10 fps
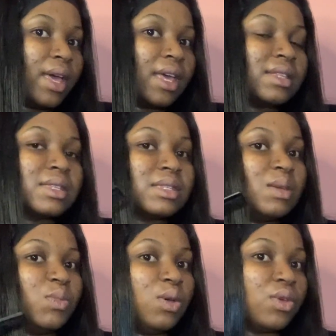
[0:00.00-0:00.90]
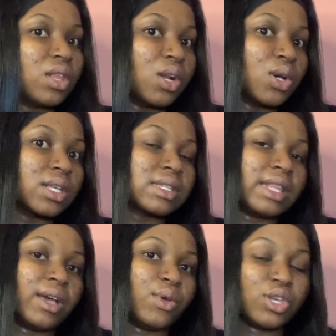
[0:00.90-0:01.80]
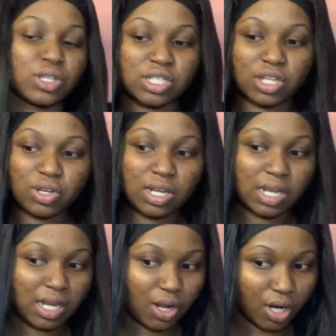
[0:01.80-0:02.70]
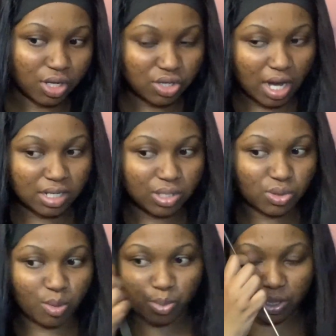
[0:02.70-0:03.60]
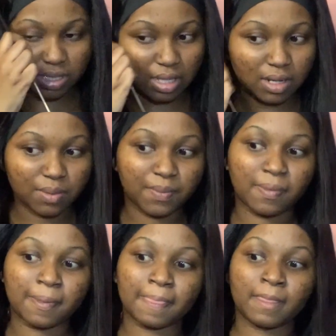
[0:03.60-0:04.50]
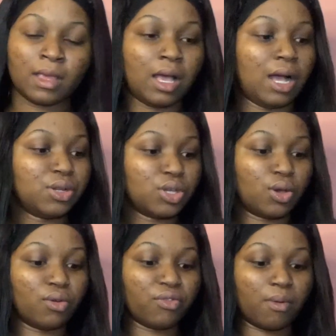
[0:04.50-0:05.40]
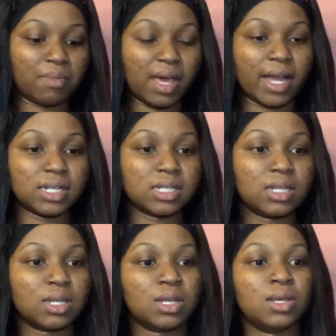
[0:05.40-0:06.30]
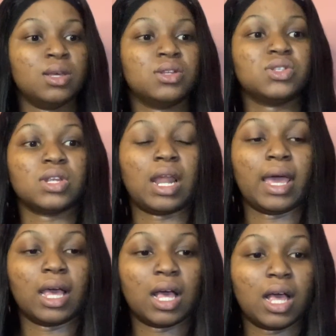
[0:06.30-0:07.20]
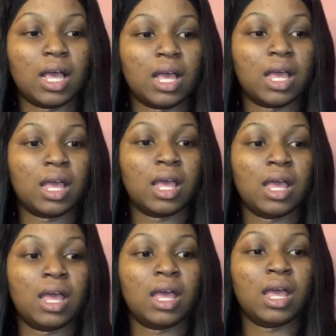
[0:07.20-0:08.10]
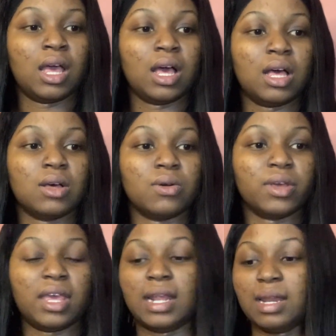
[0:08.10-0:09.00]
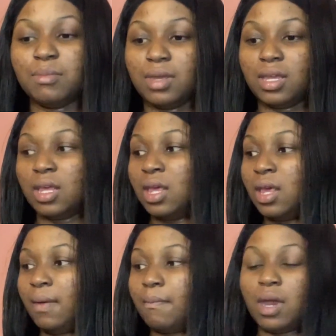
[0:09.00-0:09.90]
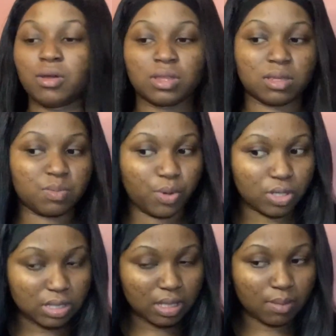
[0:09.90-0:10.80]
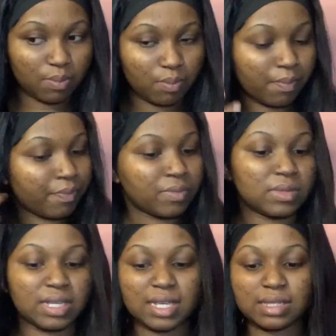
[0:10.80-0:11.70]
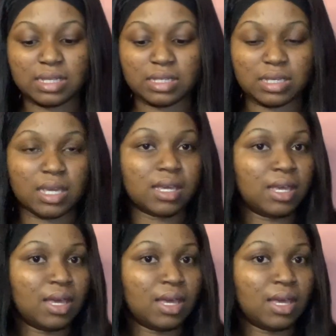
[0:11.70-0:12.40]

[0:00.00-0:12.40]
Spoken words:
It's the same way with looks. Like when you're genuinely not attracted to a person, how do you go from that to like, oh, okay, let me marry this person just in J